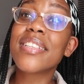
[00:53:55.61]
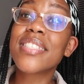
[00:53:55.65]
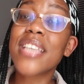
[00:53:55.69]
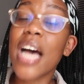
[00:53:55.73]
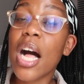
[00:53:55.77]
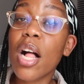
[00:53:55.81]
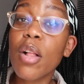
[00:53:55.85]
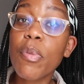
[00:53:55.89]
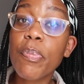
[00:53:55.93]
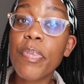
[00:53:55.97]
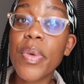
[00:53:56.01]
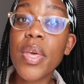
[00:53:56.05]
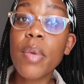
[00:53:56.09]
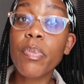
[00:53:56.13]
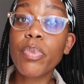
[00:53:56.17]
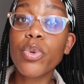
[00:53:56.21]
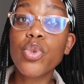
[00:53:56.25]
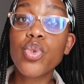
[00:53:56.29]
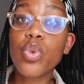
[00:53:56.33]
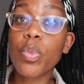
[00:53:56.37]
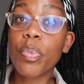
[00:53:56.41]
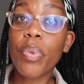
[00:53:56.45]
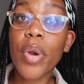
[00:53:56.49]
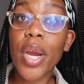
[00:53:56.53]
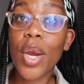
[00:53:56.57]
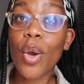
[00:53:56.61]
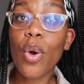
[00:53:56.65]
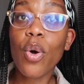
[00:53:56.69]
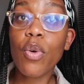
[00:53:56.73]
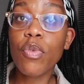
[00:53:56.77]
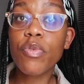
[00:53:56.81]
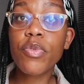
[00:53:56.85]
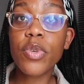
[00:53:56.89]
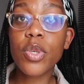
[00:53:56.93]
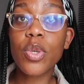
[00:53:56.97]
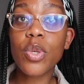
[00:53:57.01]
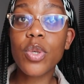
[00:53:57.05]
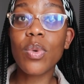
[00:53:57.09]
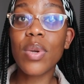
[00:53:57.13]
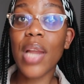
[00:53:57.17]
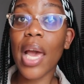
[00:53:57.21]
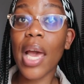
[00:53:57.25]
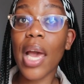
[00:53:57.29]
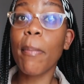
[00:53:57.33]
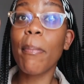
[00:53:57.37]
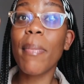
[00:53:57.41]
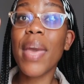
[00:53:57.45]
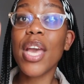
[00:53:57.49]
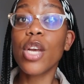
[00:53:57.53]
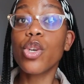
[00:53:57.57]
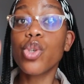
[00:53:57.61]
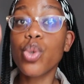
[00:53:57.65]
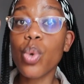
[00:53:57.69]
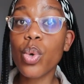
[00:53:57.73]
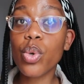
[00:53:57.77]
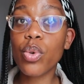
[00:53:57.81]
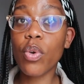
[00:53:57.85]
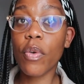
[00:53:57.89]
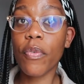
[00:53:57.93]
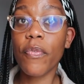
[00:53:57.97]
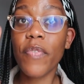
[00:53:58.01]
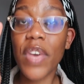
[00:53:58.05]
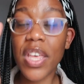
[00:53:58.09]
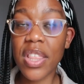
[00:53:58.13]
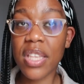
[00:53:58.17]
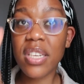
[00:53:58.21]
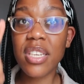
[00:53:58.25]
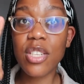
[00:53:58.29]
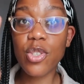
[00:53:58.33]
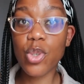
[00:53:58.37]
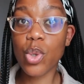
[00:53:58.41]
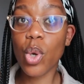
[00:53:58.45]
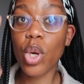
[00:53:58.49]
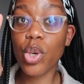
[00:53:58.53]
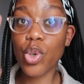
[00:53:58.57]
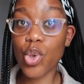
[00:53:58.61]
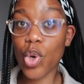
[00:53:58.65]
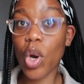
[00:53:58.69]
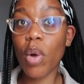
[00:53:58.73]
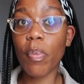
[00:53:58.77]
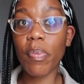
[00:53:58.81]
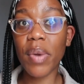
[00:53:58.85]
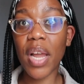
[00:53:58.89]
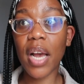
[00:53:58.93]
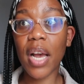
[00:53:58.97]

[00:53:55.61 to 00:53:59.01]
tell people to pray over you, like make sure your faith does not drop.